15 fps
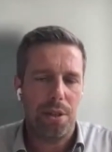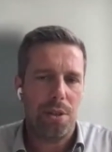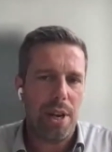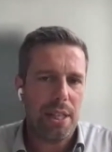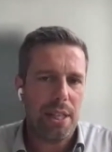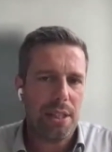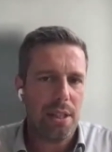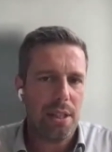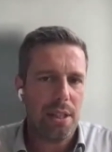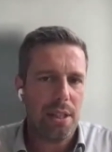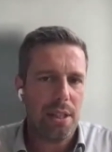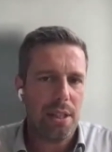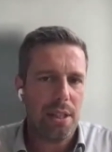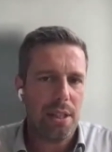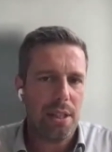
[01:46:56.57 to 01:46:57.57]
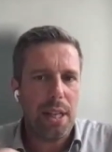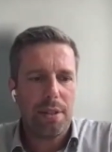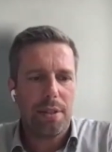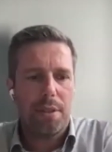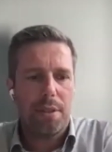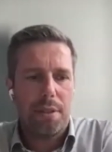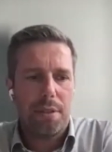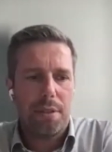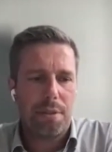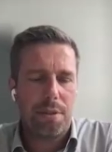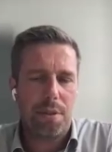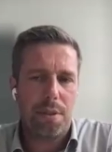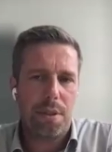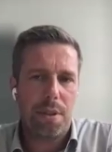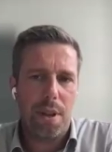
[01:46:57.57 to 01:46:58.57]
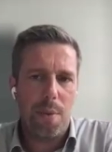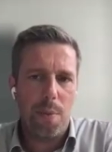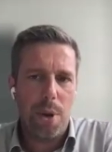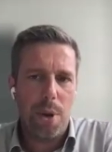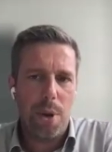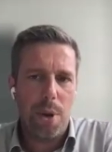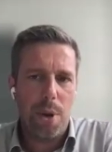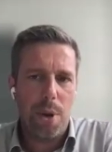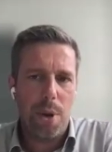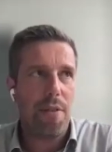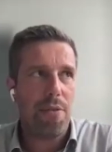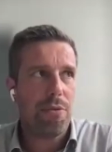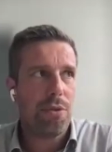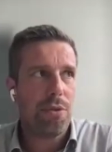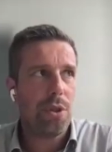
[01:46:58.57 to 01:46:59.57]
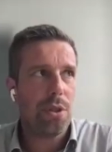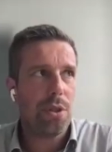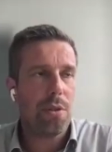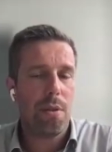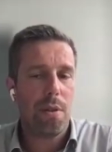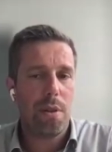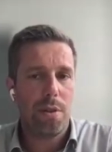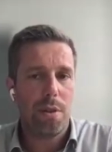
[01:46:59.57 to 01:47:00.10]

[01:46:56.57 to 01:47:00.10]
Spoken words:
you actually see that when you have just